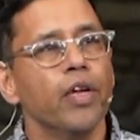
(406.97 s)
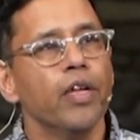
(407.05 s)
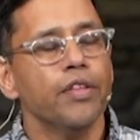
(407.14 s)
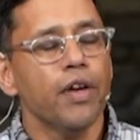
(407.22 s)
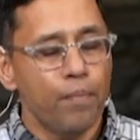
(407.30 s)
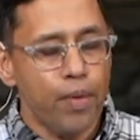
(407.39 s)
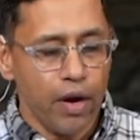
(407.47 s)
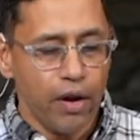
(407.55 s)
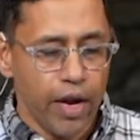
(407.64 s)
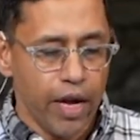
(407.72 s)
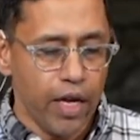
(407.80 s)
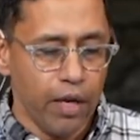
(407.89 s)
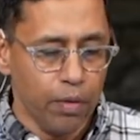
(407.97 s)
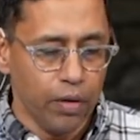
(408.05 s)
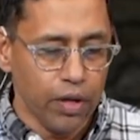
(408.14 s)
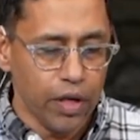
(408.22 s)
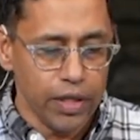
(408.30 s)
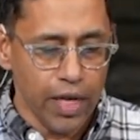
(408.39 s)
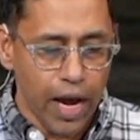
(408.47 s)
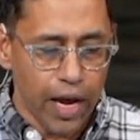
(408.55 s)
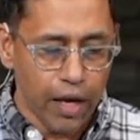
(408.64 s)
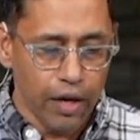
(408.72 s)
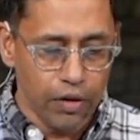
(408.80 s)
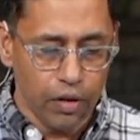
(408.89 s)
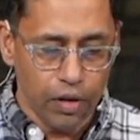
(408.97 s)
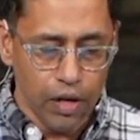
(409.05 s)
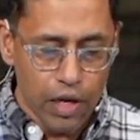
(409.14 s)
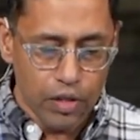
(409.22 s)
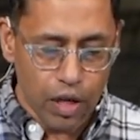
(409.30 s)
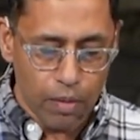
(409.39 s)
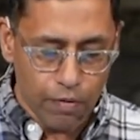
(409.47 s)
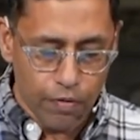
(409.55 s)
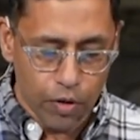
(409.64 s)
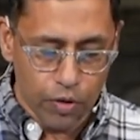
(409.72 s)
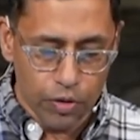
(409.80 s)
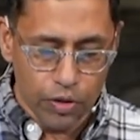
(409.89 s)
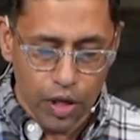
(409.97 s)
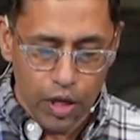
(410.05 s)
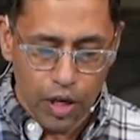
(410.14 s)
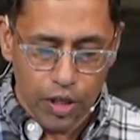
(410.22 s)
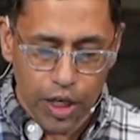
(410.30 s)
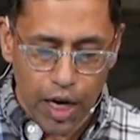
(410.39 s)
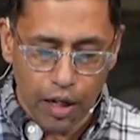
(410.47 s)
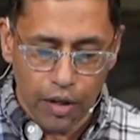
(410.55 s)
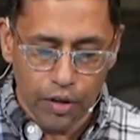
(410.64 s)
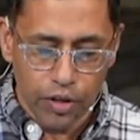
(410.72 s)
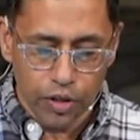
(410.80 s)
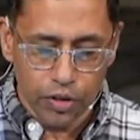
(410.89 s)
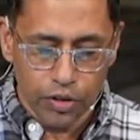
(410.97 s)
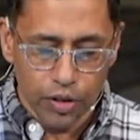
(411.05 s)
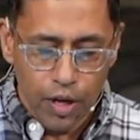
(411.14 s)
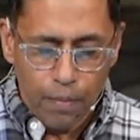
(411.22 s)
they're better able to handle some of those challenges.